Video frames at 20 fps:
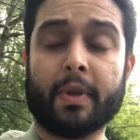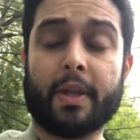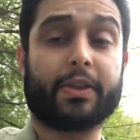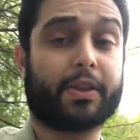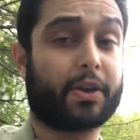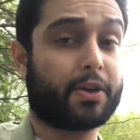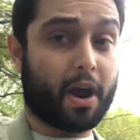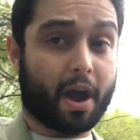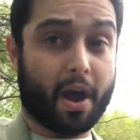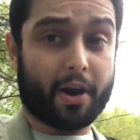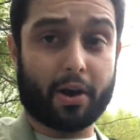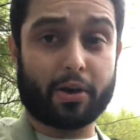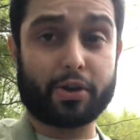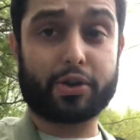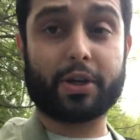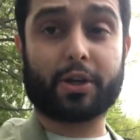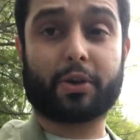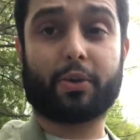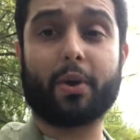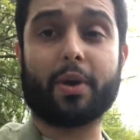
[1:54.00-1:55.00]
They're not all
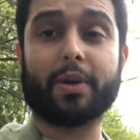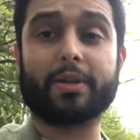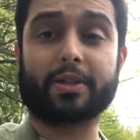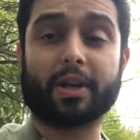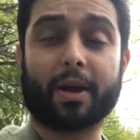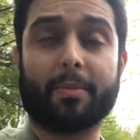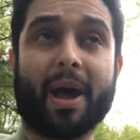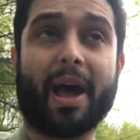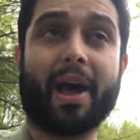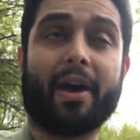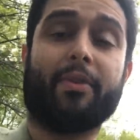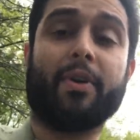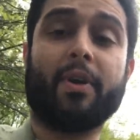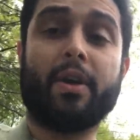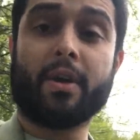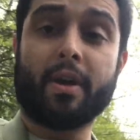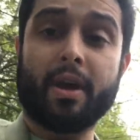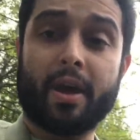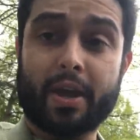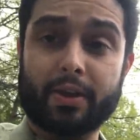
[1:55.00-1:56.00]
shitcoins. Some have
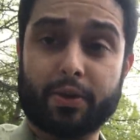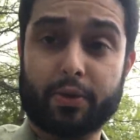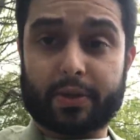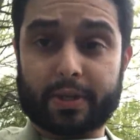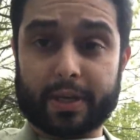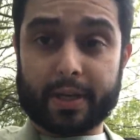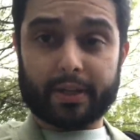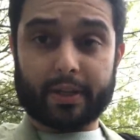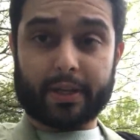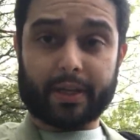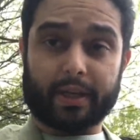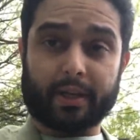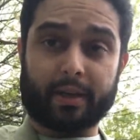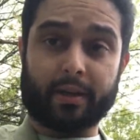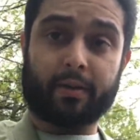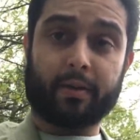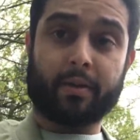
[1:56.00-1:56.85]
utility